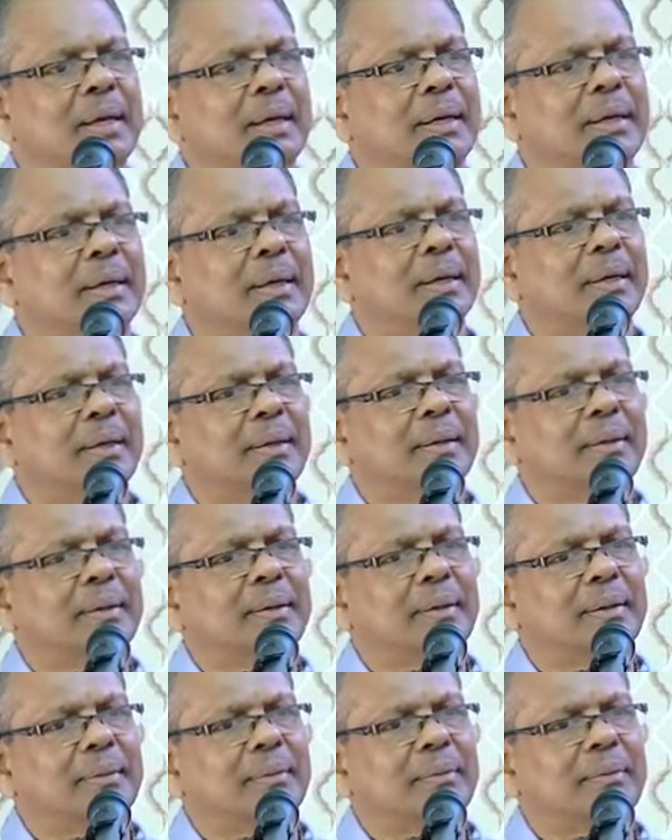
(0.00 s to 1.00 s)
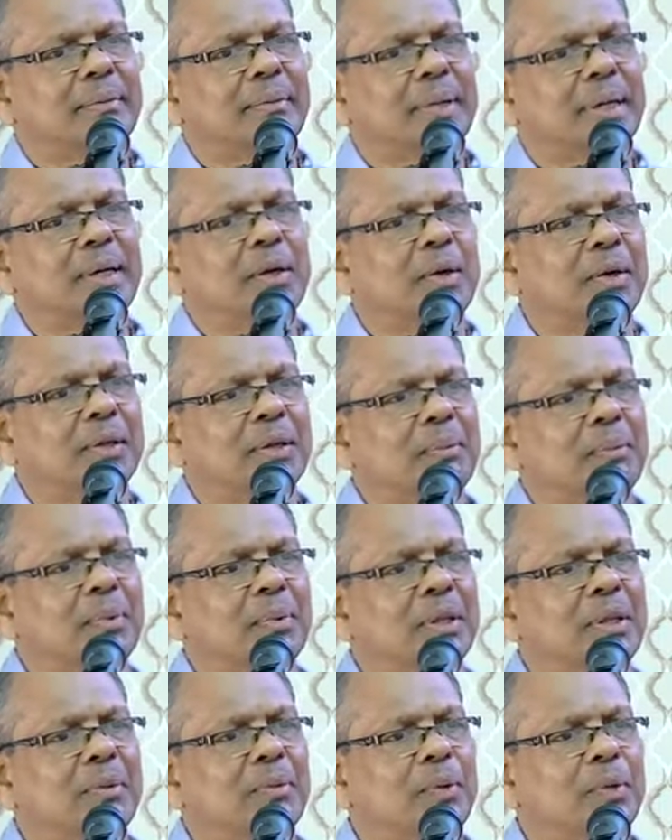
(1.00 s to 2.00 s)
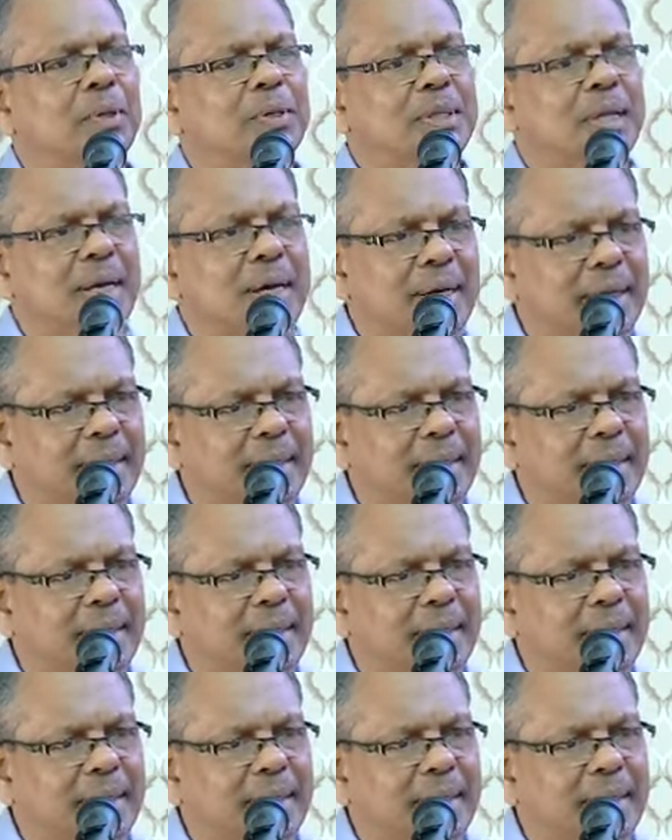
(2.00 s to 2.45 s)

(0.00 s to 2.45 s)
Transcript: word of the Buddha was